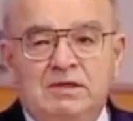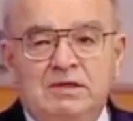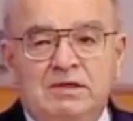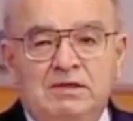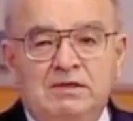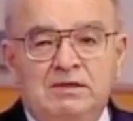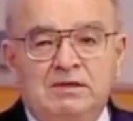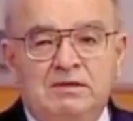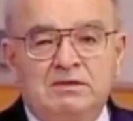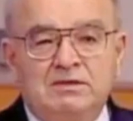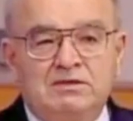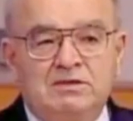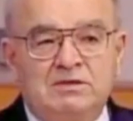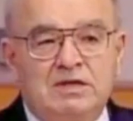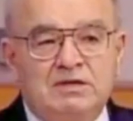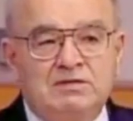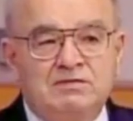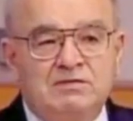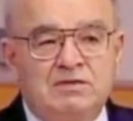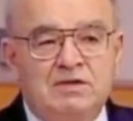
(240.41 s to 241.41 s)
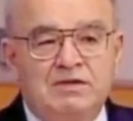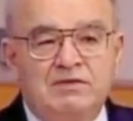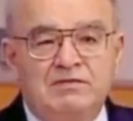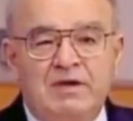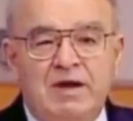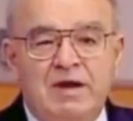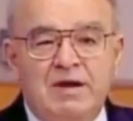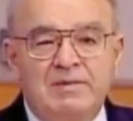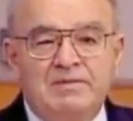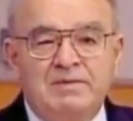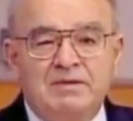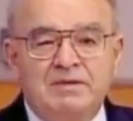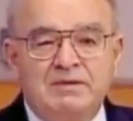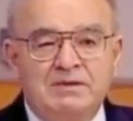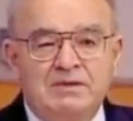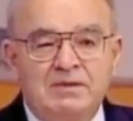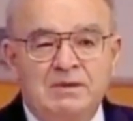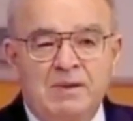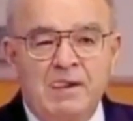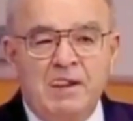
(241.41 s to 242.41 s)
a stressful
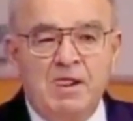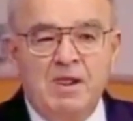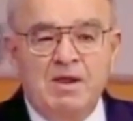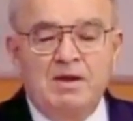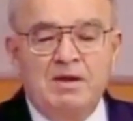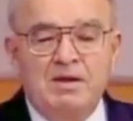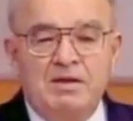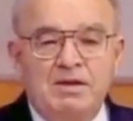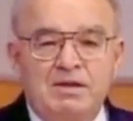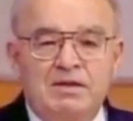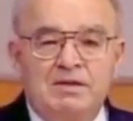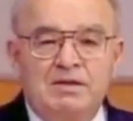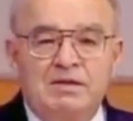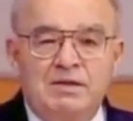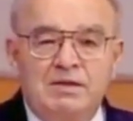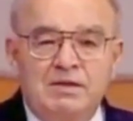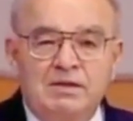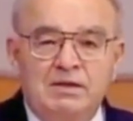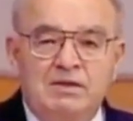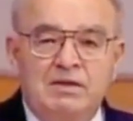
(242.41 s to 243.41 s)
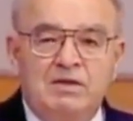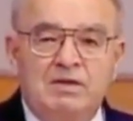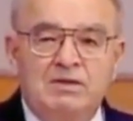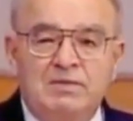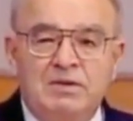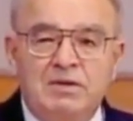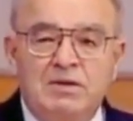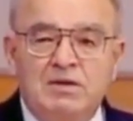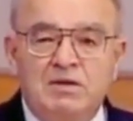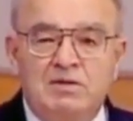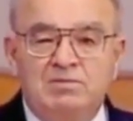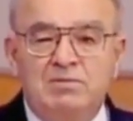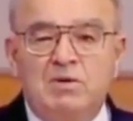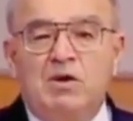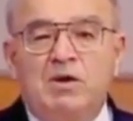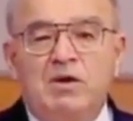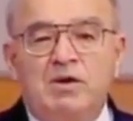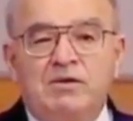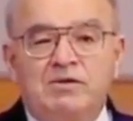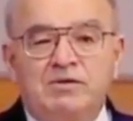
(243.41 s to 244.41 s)
environment, in a human
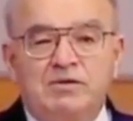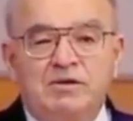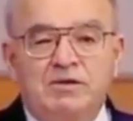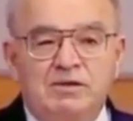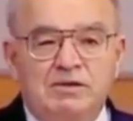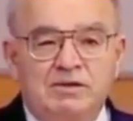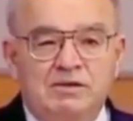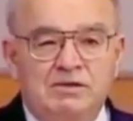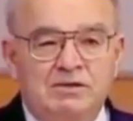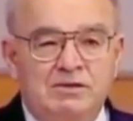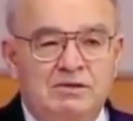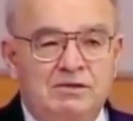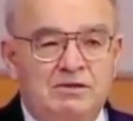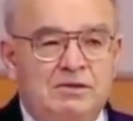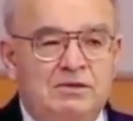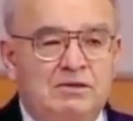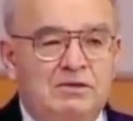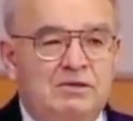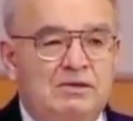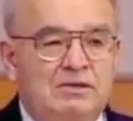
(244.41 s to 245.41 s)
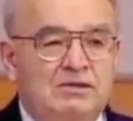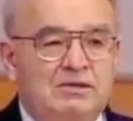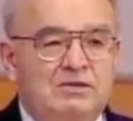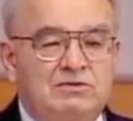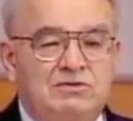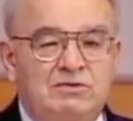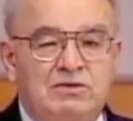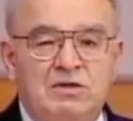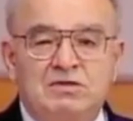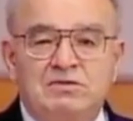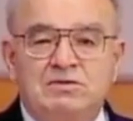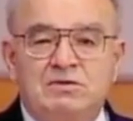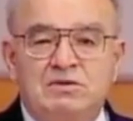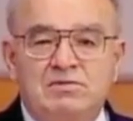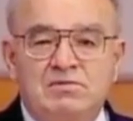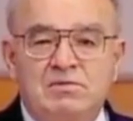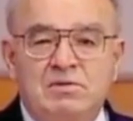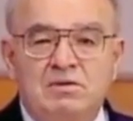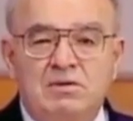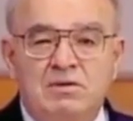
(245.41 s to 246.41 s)
laboratory, stress
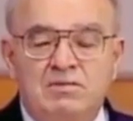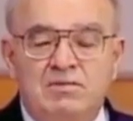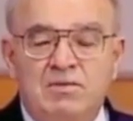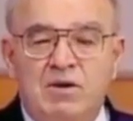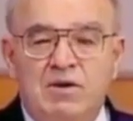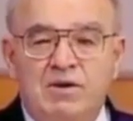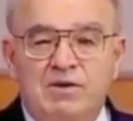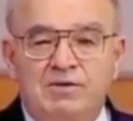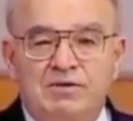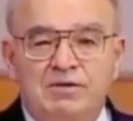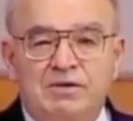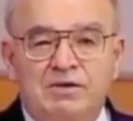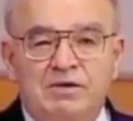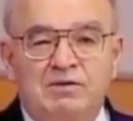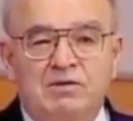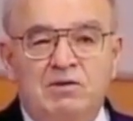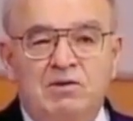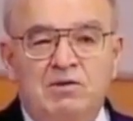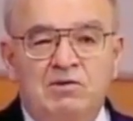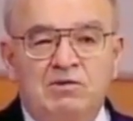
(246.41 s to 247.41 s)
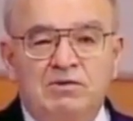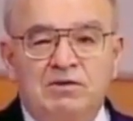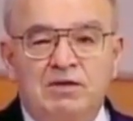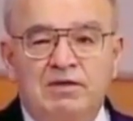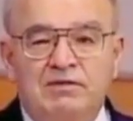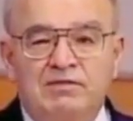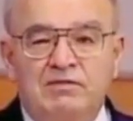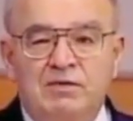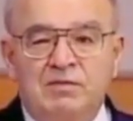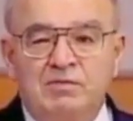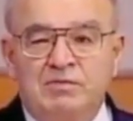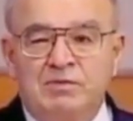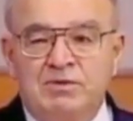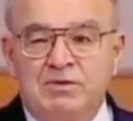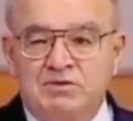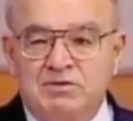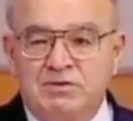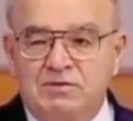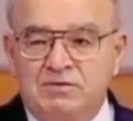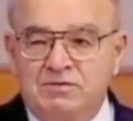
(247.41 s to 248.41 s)
laboratory called Evin
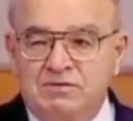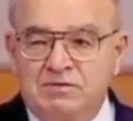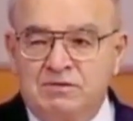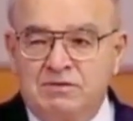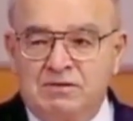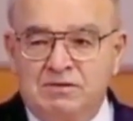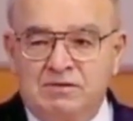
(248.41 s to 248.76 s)
Prison,